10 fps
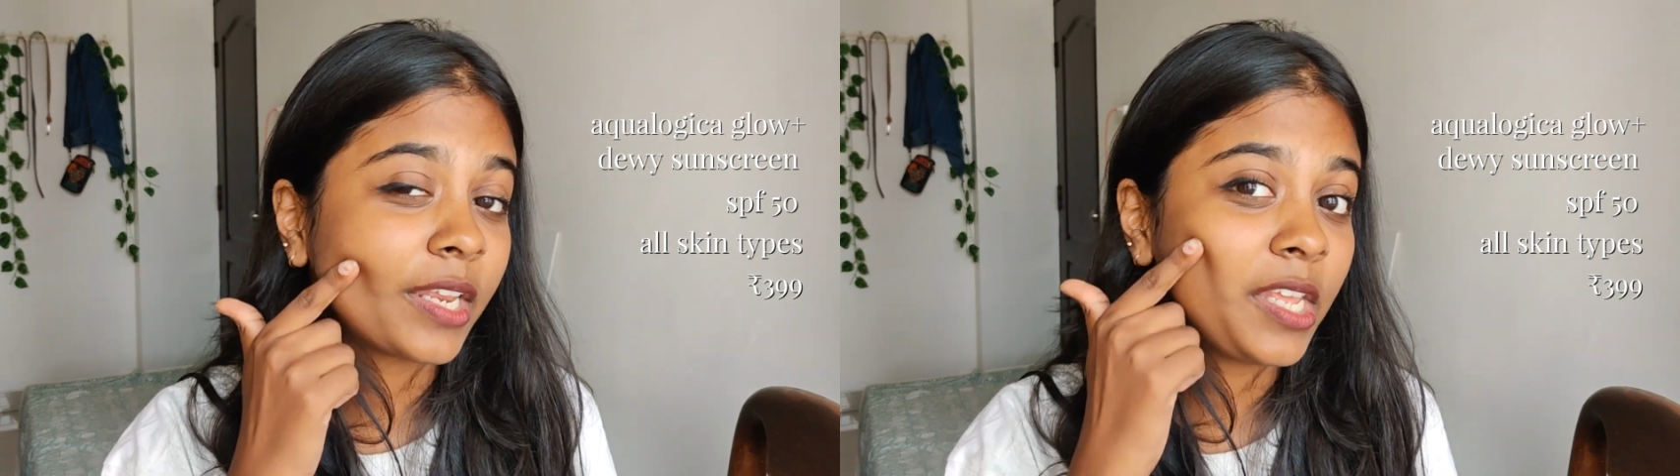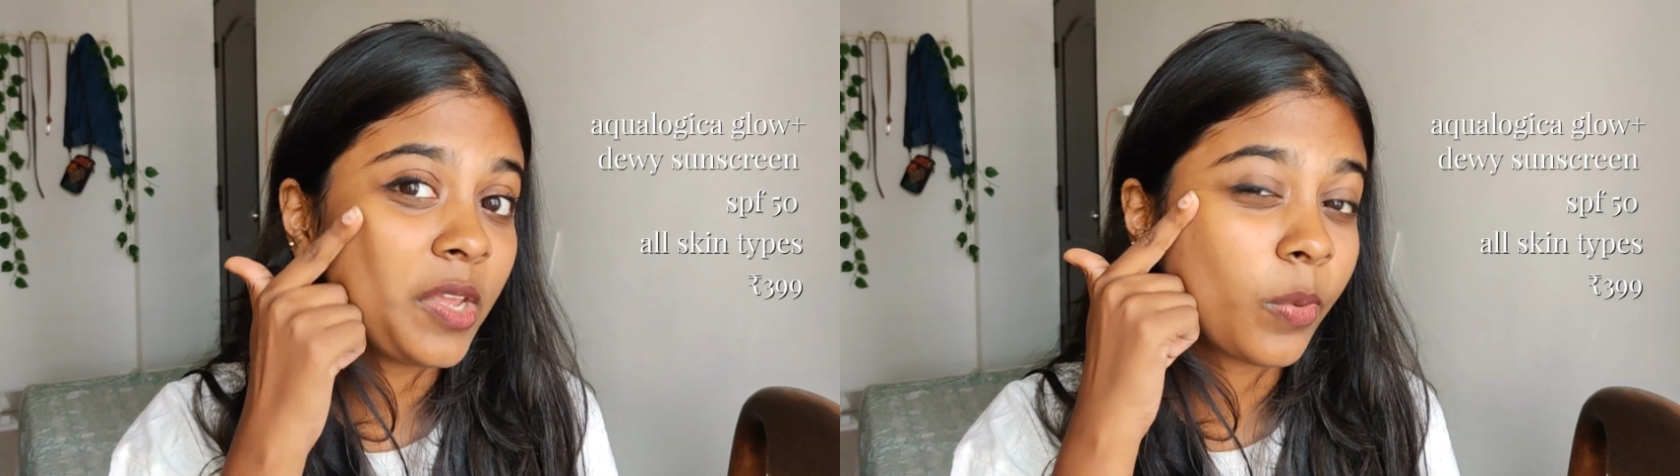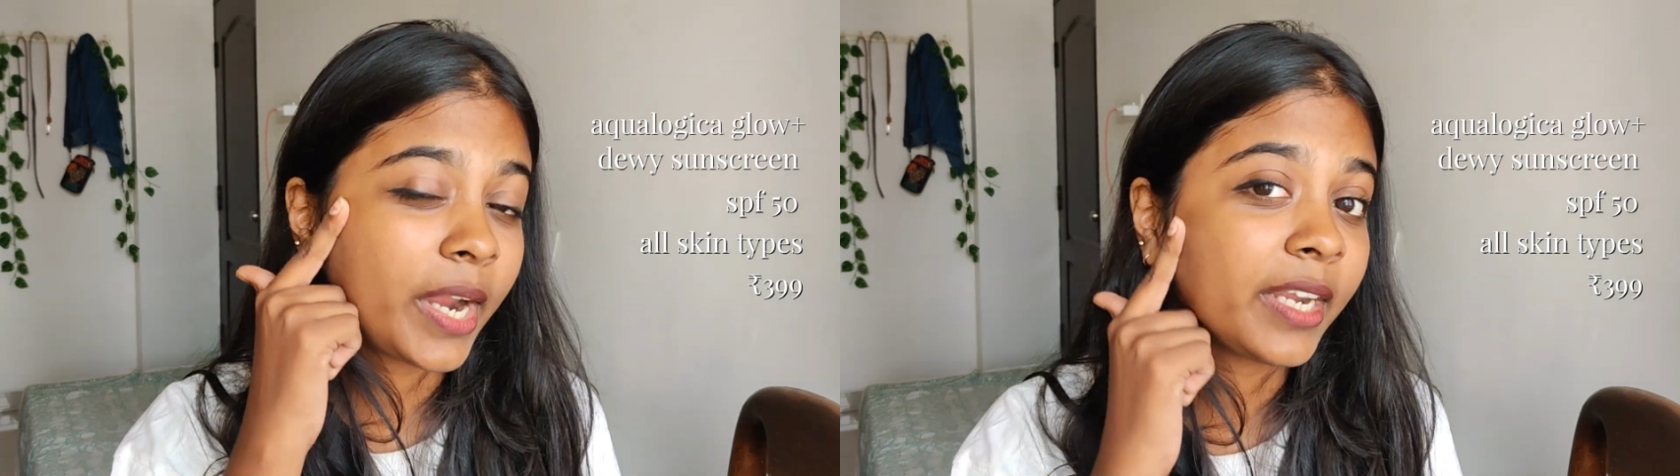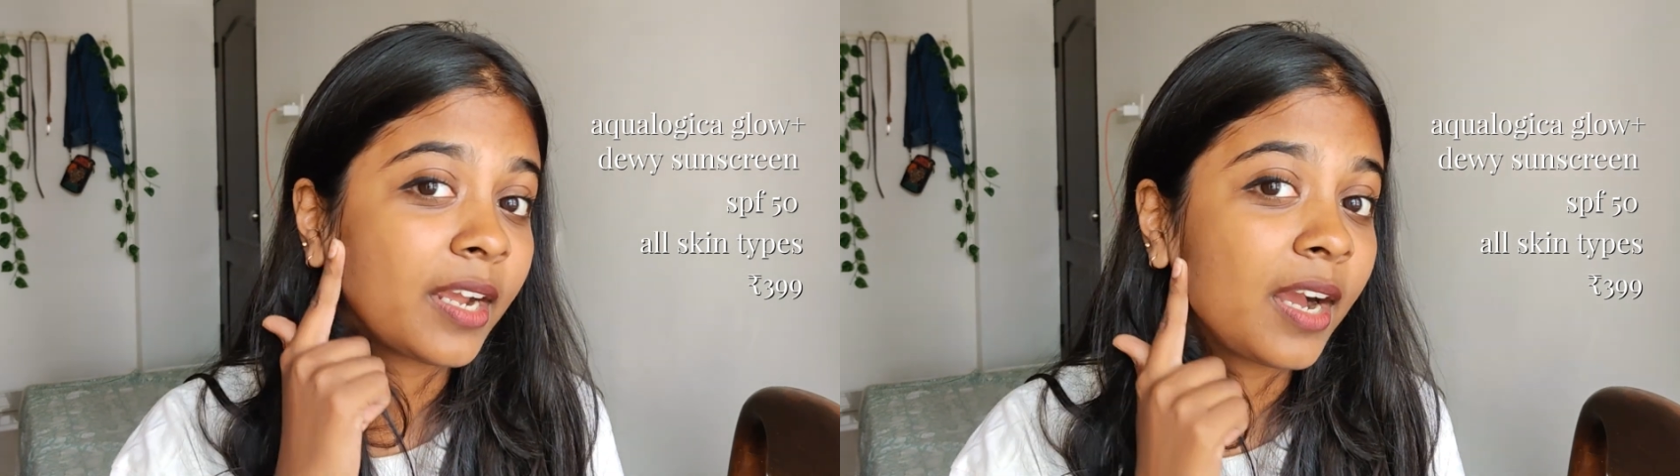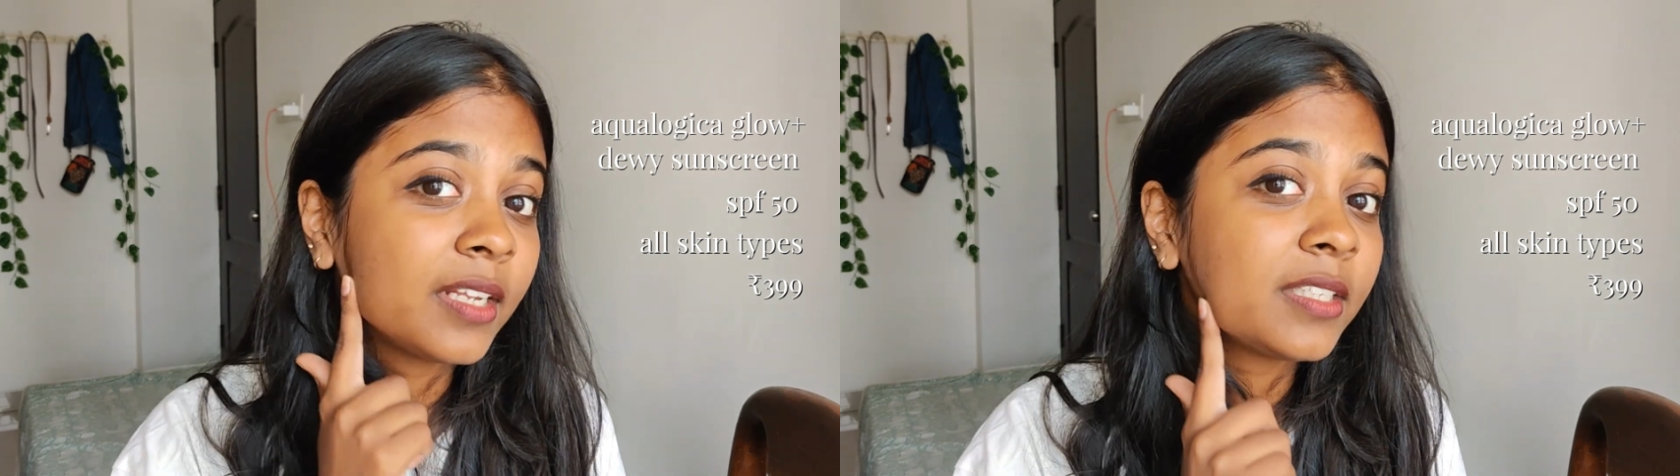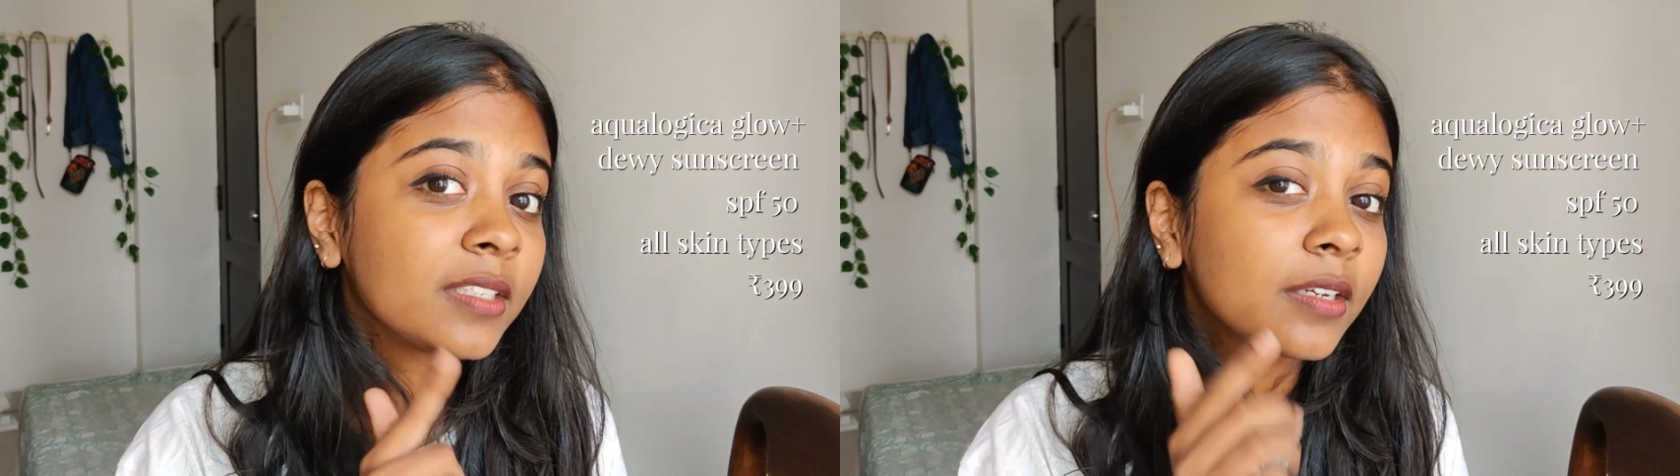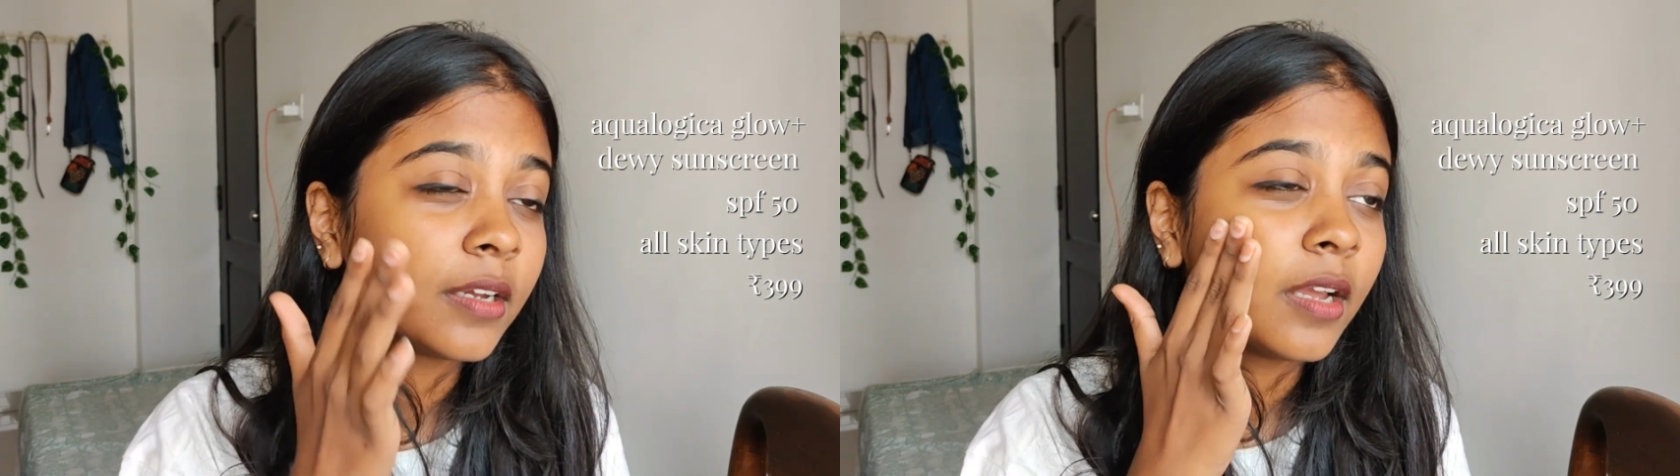any white cast.